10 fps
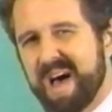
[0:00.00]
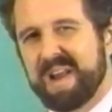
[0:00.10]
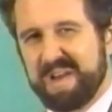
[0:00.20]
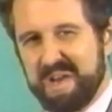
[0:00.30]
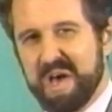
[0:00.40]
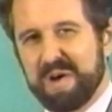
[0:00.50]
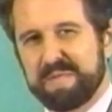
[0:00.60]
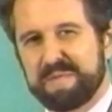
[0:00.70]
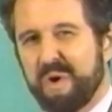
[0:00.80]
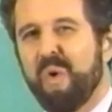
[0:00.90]
is not
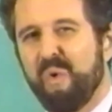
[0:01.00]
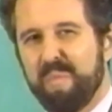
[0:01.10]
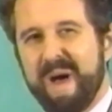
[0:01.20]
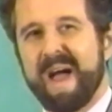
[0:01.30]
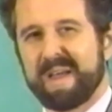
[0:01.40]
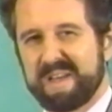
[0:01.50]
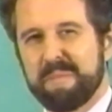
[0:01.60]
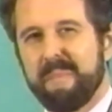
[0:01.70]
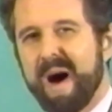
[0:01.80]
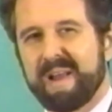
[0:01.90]
enough to hold back a
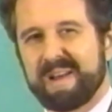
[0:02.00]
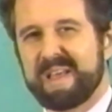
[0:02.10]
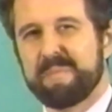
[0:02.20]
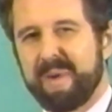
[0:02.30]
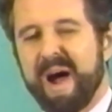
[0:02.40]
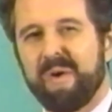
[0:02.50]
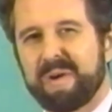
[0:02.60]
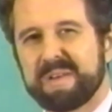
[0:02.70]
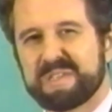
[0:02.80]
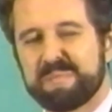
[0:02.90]
demonically
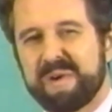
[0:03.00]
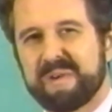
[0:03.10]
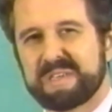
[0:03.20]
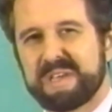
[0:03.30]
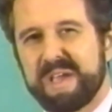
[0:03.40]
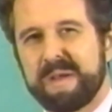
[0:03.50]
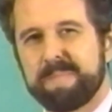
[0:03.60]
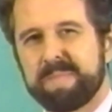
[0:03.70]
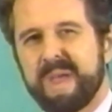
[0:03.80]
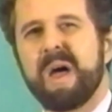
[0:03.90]
empowered
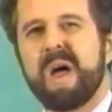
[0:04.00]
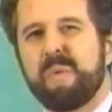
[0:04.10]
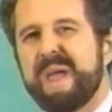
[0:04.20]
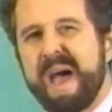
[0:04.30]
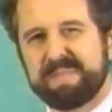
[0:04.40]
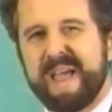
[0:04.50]
conspiracy. We